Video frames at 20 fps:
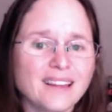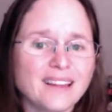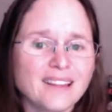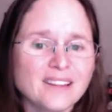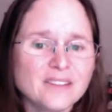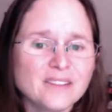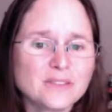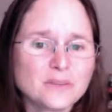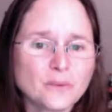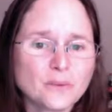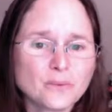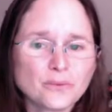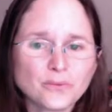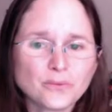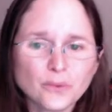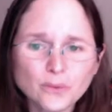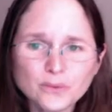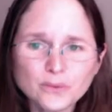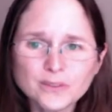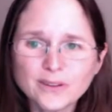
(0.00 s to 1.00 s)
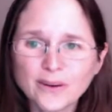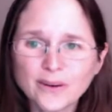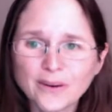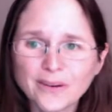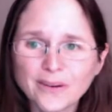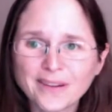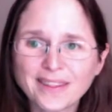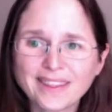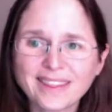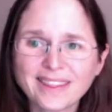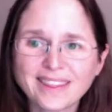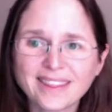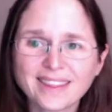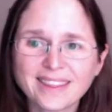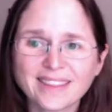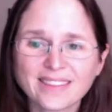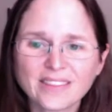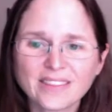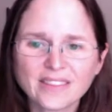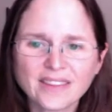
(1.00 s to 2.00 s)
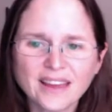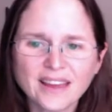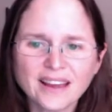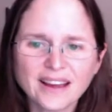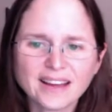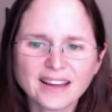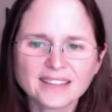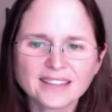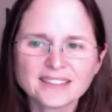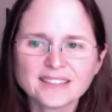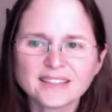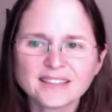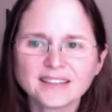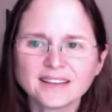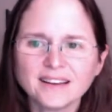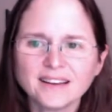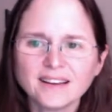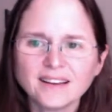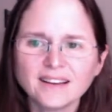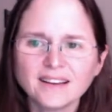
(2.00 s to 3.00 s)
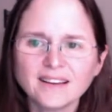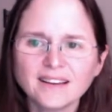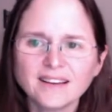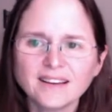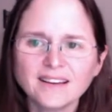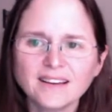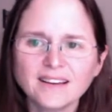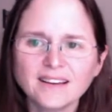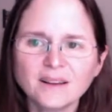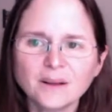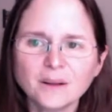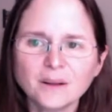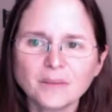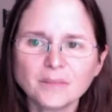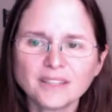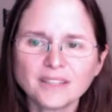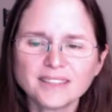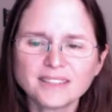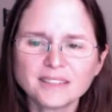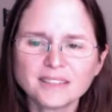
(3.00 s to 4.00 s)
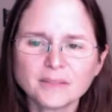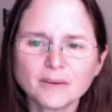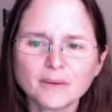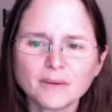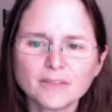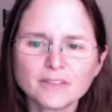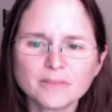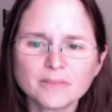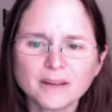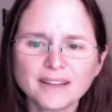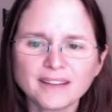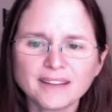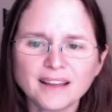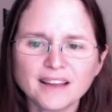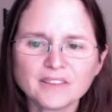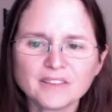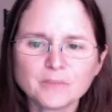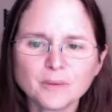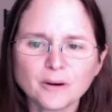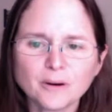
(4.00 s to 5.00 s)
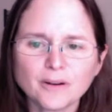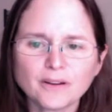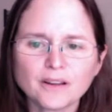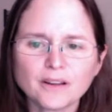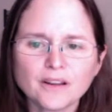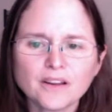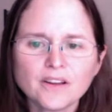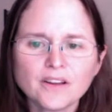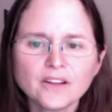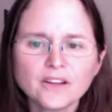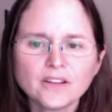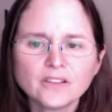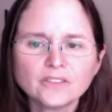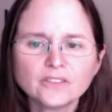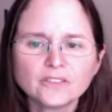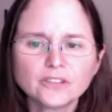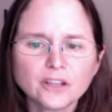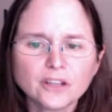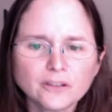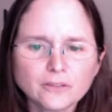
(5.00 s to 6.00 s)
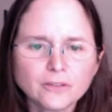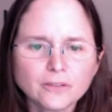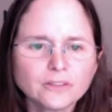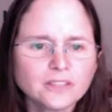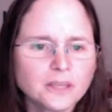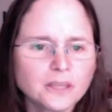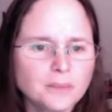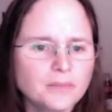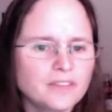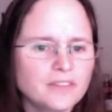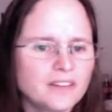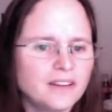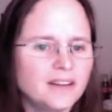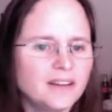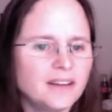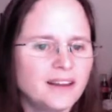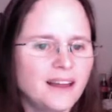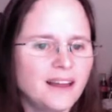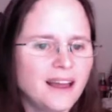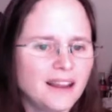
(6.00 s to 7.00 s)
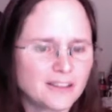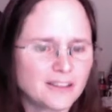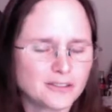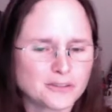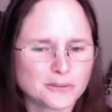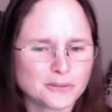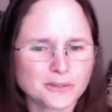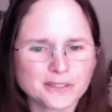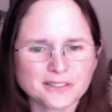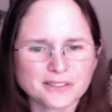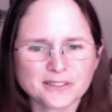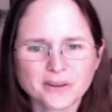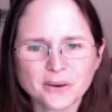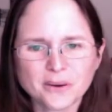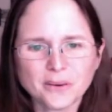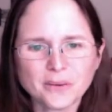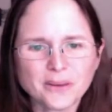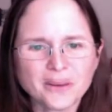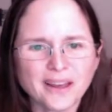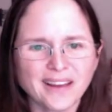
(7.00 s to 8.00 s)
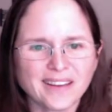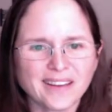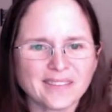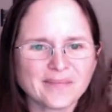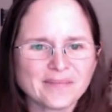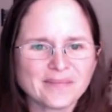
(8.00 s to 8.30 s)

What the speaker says: So those are that. Let's see. What was my last part? General tips and extras. Okay.